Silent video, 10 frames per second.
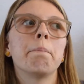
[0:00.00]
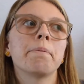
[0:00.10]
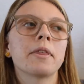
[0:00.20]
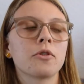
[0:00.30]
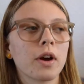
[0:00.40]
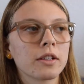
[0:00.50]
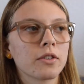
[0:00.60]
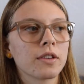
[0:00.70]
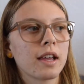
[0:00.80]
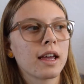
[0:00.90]
The director
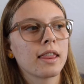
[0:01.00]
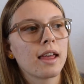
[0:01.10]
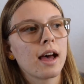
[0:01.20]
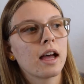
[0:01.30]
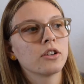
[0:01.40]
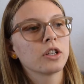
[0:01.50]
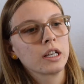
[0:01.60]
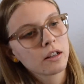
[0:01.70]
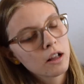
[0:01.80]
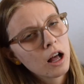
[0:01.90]
said that she
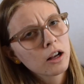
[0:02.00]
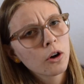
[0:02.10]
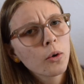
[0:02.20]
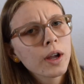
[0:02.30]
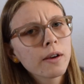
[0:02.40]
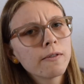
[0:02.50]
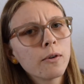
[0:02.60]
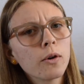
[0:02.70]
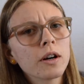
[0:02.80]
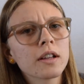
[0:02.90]
is not going
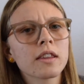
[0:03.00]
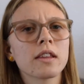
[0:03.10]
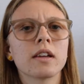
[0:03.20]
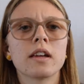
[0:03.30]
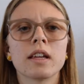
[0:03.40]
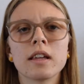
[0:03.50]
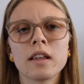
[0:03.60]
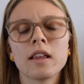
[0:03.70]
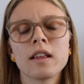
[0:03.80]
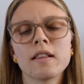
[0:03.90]
for the
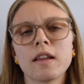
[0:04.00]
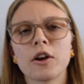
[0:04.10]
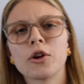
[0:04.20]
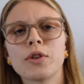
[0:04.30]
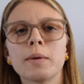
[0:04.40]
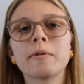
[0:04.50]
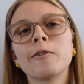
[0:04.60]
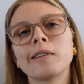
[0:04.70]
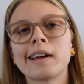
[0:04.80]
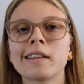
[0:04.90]

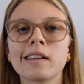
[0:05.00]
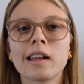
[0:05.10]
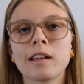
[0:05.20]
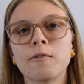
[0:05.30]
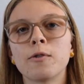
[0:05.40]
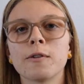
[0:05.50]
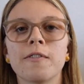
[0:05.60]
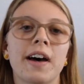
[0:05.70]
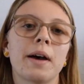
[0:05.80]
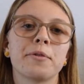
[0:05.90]
stereotypical 1984
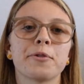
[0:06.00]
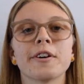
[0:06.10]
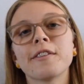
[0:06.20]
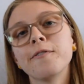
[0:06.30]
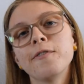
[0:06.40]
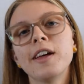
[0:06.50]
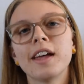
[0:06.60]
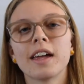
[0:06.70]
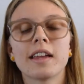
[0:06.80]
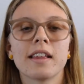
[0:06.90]
vibes where it's
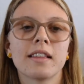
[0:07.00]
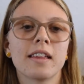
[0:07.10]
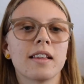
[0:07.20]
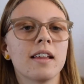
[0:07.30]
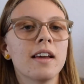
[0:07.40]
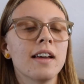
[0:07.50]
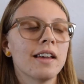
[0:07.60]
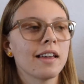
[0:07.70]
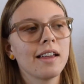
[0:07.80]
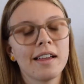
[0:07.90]
fun, and then
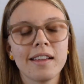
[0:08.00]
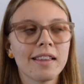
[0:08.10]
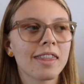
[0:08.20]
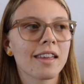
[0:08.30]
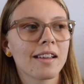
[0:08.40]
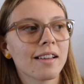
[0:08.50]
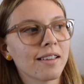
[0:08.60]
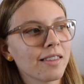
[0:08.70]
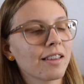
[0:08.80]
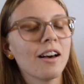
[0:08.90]

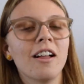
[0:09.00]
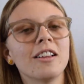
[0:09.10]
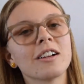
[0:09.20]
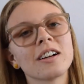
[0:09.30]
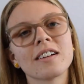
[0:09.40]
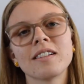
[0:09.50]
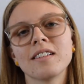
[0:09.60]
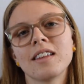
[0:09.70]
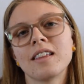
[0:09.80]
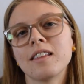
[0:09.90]
the colors,
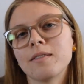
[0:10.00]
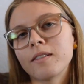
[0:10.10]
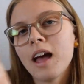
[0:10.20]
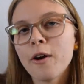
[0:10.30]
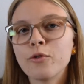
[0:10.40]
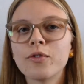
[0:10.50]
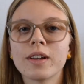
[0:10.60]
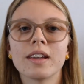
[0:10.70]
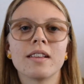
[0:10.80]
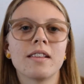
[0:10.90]
and then the
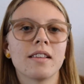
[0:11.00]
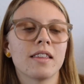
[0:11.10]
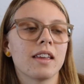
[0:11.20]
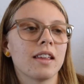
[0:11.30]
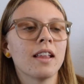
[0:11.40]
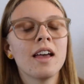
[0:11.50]
outfits, and then